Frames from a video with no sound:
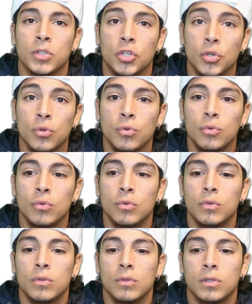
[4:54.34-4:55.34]
you,
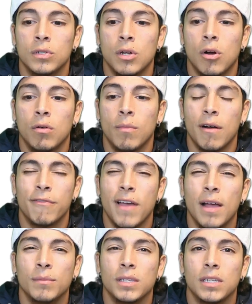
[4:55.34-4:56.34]
you know, my
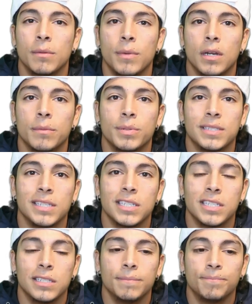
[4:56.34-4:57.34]
family in a better
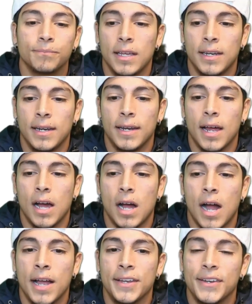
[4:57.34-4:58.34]
position. And
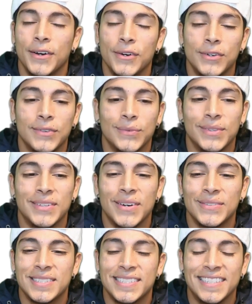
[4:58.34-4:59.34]
I know we
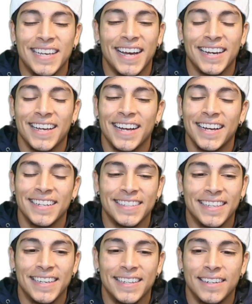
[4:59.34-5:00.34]
don't see eye to eye
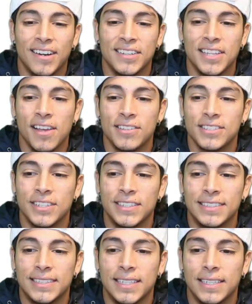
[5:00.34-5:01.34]
again on, on
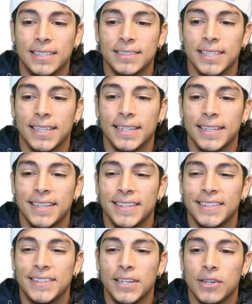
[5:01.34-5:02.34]
certain things, and
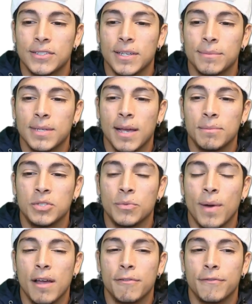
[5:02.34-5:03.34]
you know, sometimes you
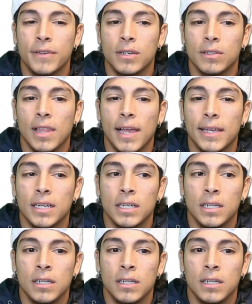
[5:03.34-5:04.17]
might feel like